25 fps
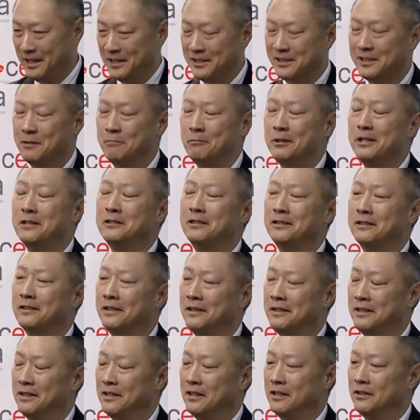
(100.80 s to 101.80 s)
testament
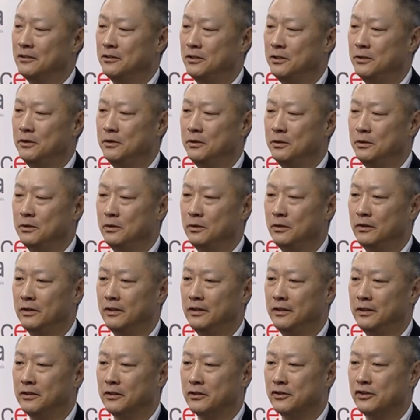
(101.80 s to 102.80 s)

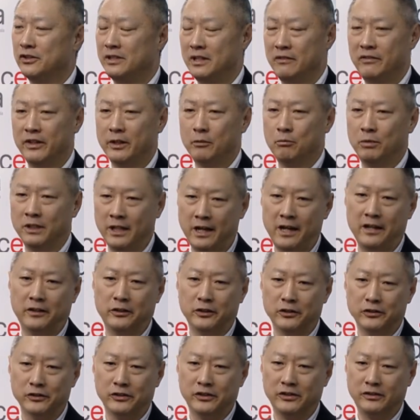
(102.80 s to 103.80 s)
to your civic
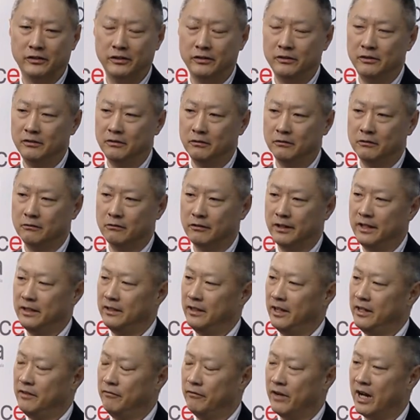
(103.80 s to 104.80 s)
planners to
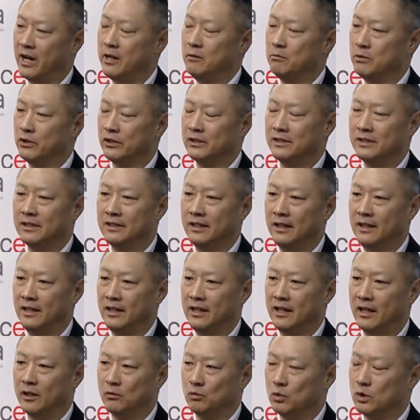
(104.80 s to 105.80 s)
create a vibrant
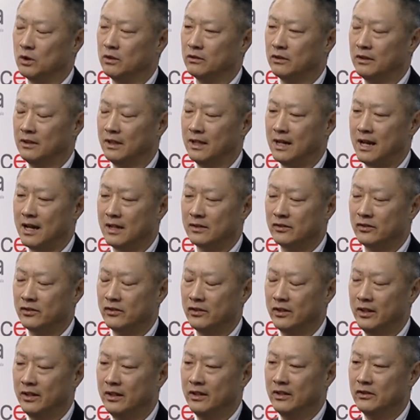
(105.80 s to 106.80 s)
and
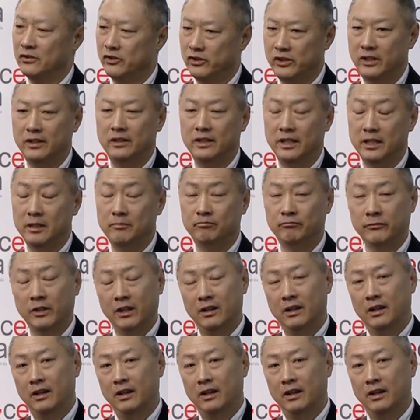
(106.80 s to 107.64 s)
world-class city.